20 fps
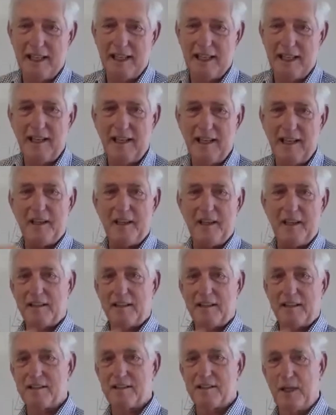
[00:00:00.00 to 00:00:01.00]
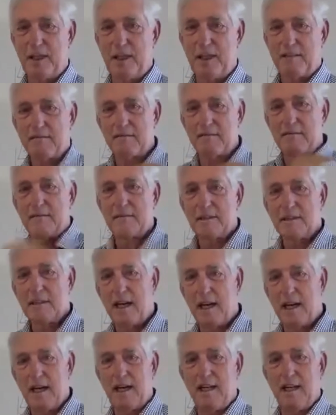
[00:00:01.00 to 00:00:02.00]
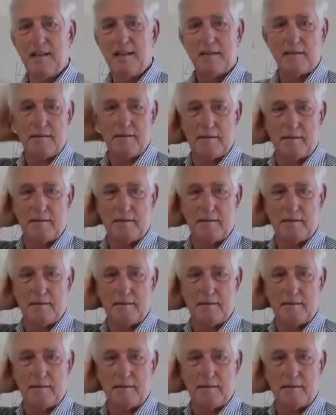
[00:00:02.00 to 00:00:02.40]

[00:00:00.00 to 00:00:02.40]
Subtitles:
anything that's sweet, kind.